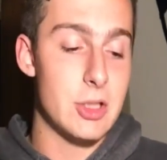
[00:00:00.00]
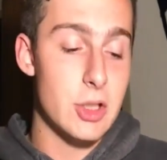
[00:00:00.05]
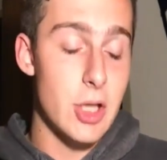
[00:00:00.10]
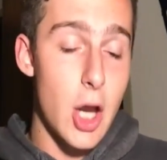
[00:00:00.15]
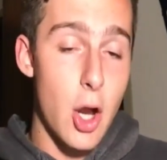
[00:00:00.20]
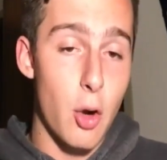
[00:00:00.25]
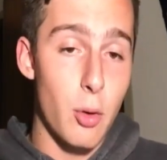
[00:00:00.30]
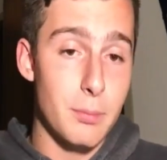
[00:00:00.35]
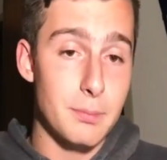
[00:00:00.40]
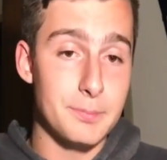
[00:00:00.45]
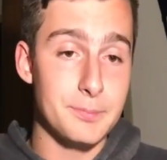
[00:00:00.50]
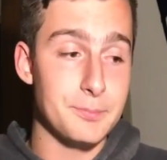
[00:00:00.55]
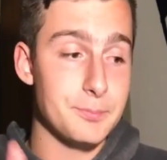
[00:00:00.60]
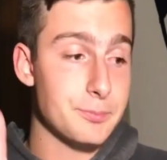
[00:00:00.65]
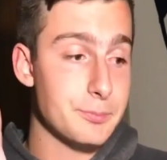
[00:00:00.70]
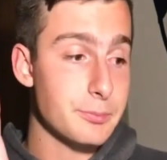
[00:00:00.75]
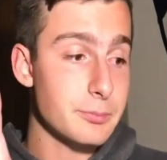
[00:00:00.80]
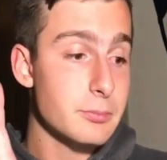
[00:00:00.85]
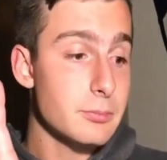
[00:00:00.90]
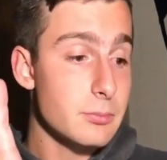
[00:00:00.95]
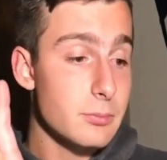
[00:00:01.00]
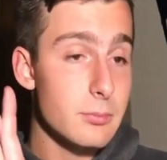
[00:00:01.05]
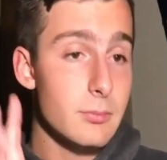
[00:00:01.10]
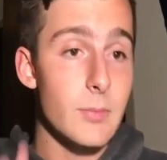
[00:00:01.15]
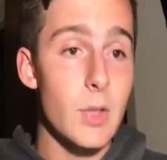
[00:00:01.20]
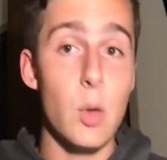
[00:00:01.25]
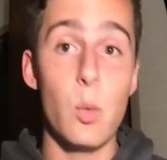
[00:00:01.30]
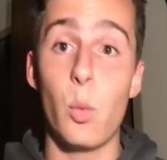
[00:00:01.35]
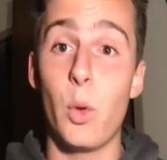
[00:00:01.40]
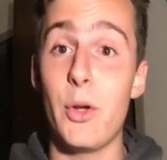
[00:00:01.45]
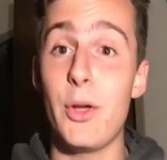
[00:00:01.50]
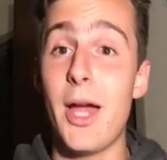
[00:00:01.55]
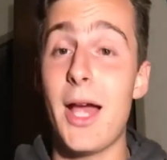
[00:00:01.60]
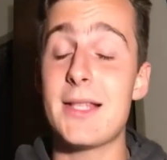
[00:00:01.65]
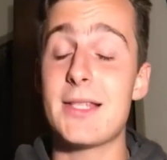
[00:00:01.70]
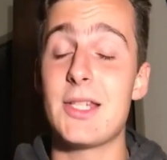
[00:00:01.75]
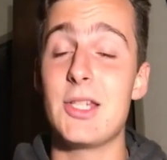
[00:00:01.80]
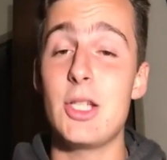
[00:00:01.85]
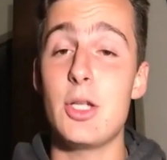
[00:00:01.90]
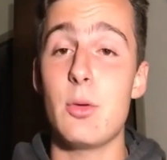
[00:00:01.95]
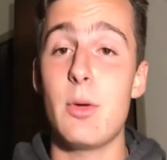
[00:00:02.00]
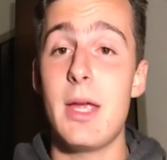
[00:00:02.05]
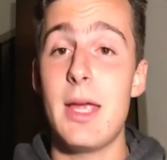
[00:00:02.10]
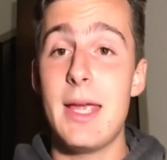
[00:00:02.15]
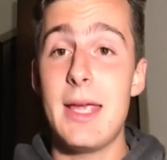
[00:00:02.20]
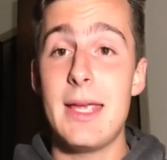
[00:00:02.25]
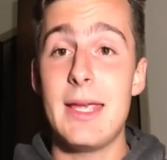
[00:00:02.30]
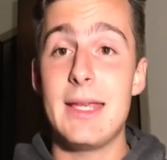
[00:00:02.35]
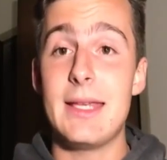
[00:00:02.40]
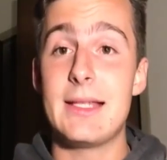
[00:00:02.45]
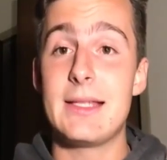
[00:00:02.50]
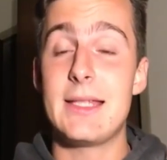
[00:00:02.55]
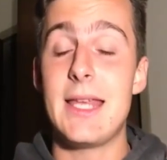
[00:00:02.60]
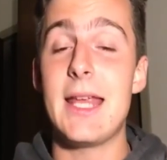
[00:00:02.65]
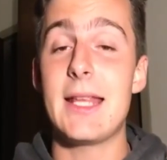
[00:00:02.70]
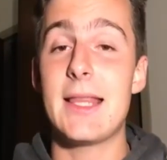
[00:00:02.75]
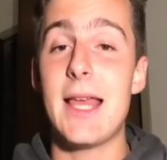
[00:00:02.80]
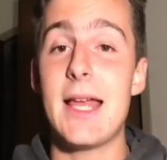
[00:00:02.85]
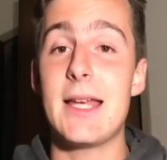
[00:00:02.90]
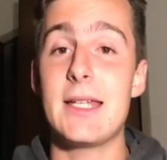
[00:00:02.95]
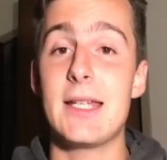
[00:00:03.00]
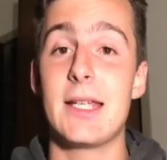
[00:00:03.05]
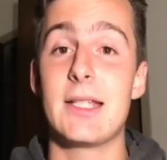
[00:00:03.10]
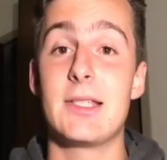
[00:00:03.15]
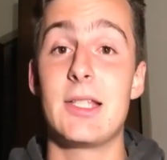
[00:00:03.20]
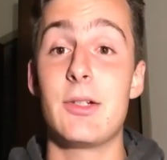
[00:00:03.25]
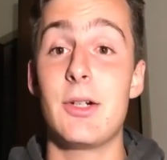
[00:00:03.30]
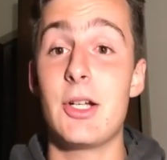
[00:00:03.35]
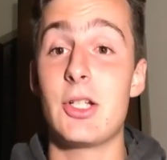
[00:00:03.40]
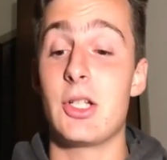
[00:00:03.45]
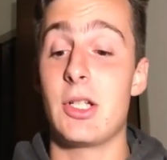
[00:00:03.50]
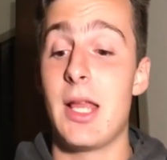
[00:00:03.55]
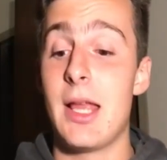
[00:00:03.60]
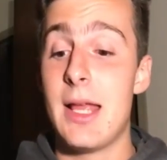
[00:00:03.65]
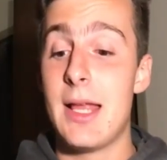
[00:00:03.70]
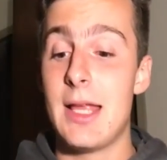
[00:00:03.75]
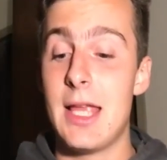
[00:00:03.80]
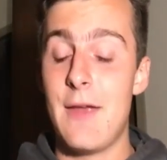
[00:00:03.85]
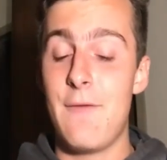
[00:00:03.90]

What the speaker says: So what you guys can do is take that into consideration.